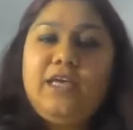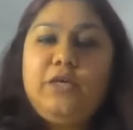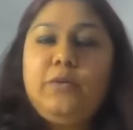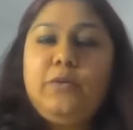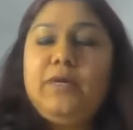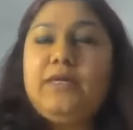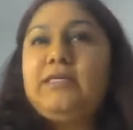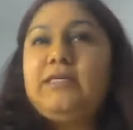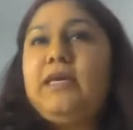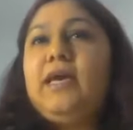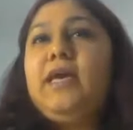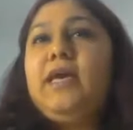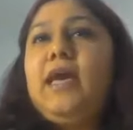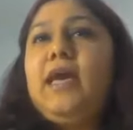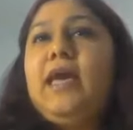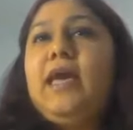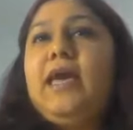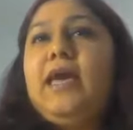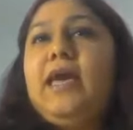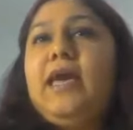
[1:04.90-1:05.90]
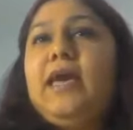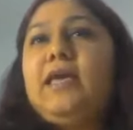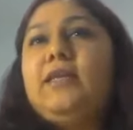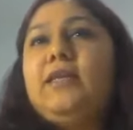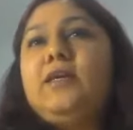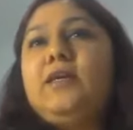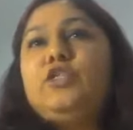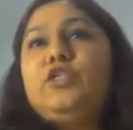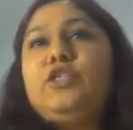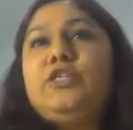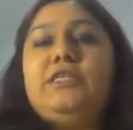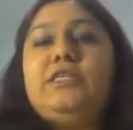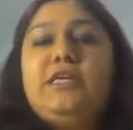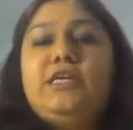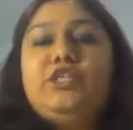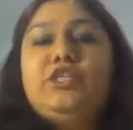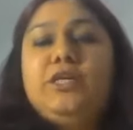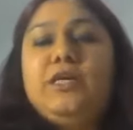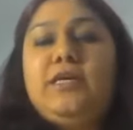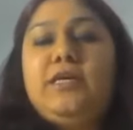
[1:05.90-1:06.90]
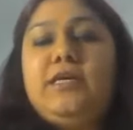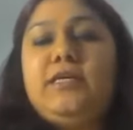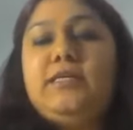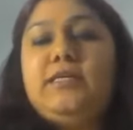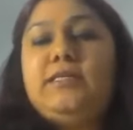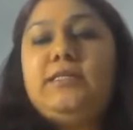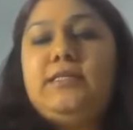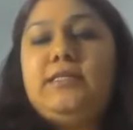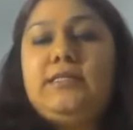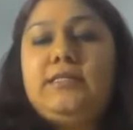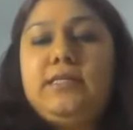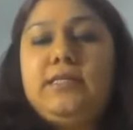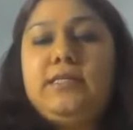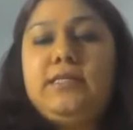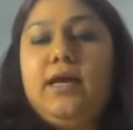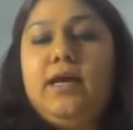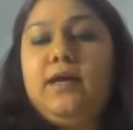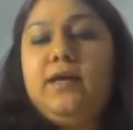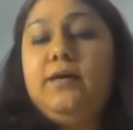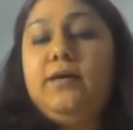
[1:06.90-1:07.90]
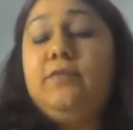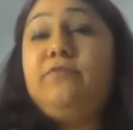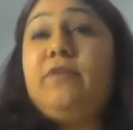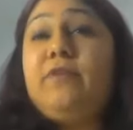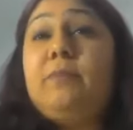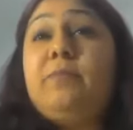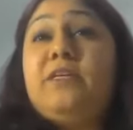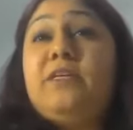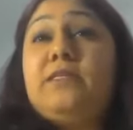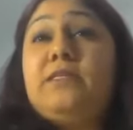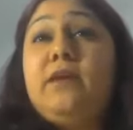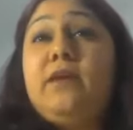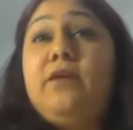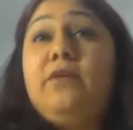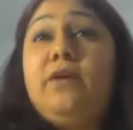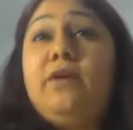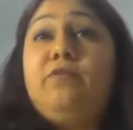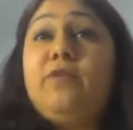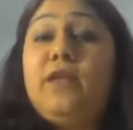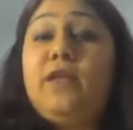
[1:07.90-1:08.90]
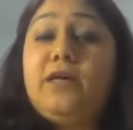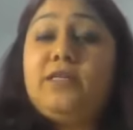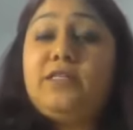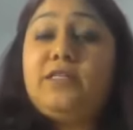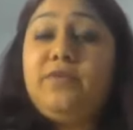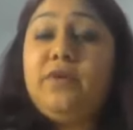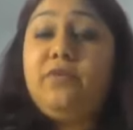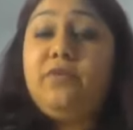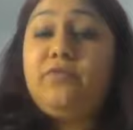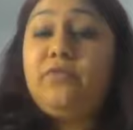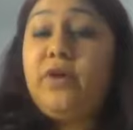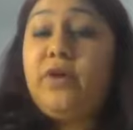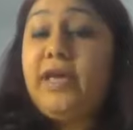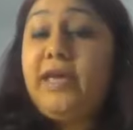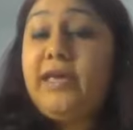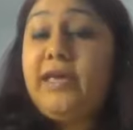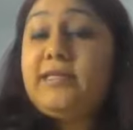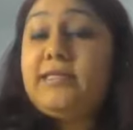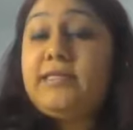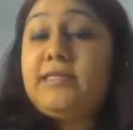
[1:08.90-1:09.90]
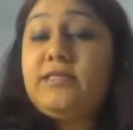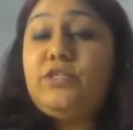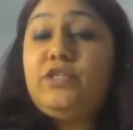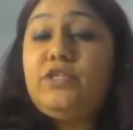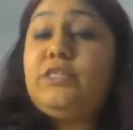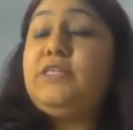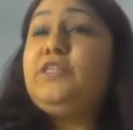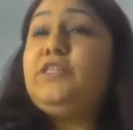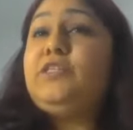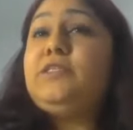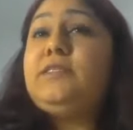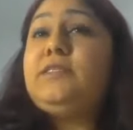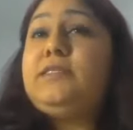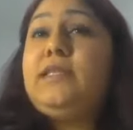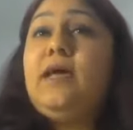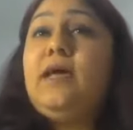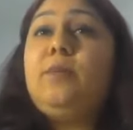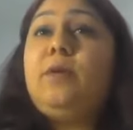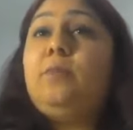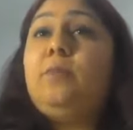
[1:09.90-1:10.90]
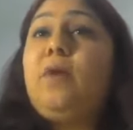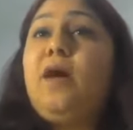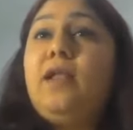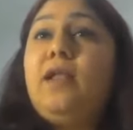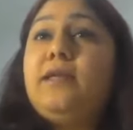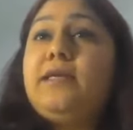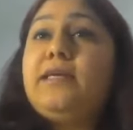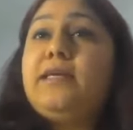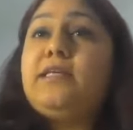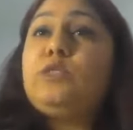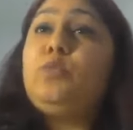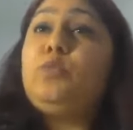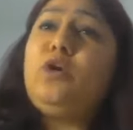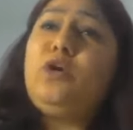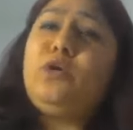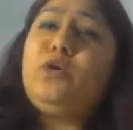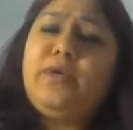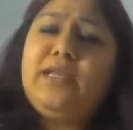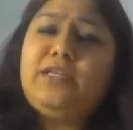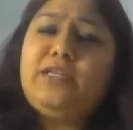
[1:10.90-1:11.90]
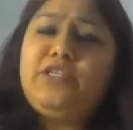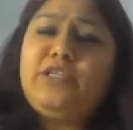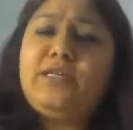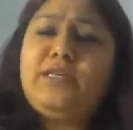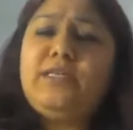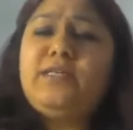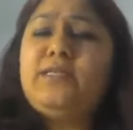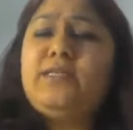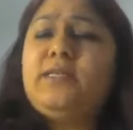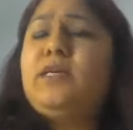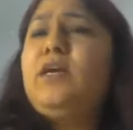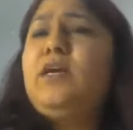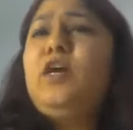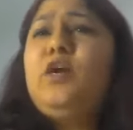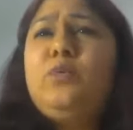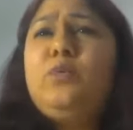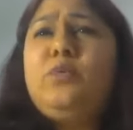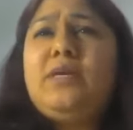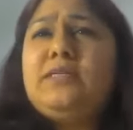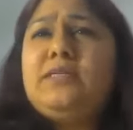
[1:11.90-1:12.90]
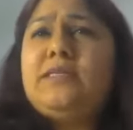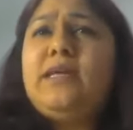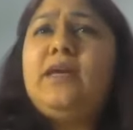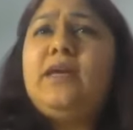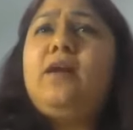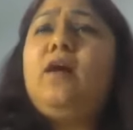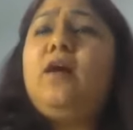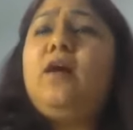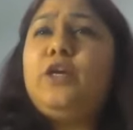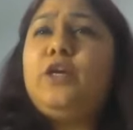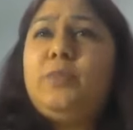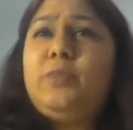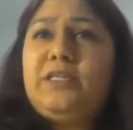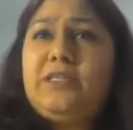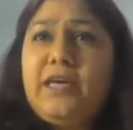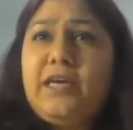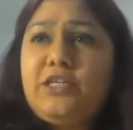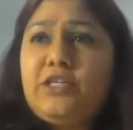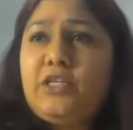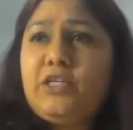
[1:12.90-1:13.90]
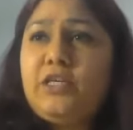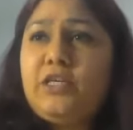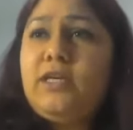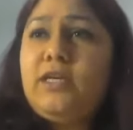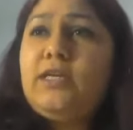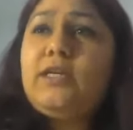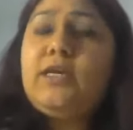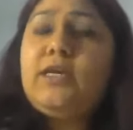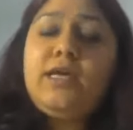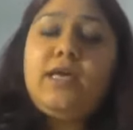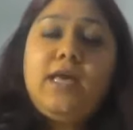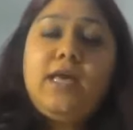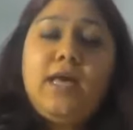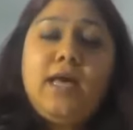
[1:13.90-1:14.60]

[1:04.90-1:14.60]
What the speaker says: USA, and she teaches feminist theory, philosophy of race. She teaches Islam and politics, world religions, reasoning, argumentation.